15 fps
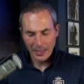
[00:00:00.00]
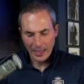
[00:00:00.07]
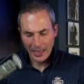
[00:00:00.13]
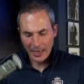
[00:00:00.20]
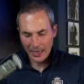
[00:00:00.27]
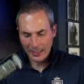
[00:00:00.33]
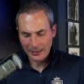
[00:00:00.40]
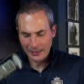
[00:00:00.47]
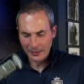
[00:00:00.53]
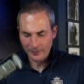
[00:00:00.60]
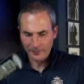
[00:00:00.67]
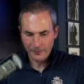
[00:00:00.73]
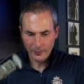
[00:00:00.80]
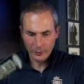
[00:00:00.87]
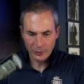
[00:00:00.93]
and
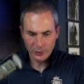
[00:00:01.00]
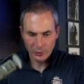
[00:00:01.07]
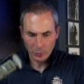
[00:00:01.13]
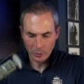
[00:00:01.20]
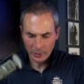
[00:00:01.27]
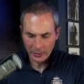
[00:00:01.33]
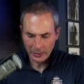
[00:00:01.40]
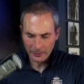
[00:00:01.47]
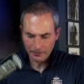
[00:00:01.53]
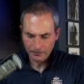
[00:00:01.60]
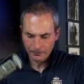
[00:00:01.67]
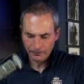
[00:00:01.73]
in verse twenty.